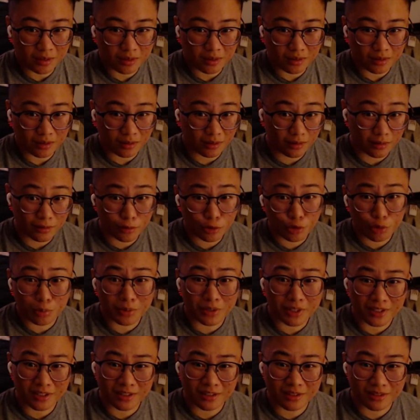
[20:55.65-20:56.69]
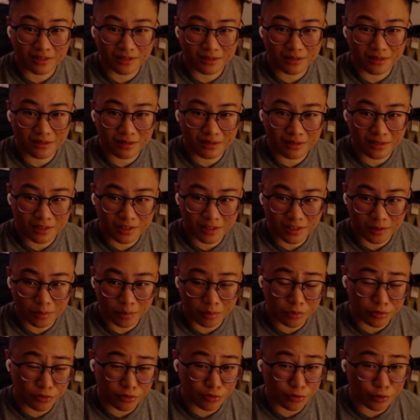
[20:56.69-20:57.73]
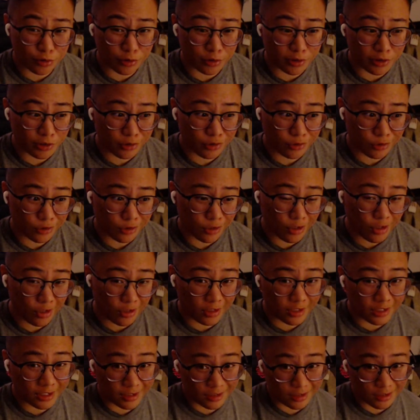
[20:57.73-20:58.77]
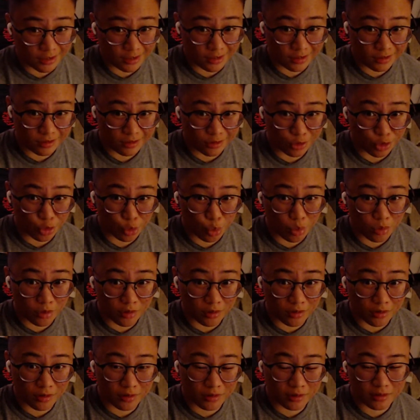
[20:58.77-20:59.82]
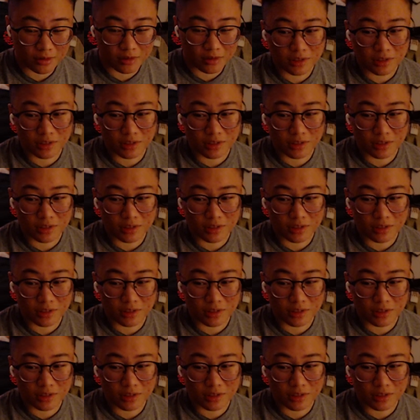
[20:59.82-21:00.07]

a little bit before you clock in to work.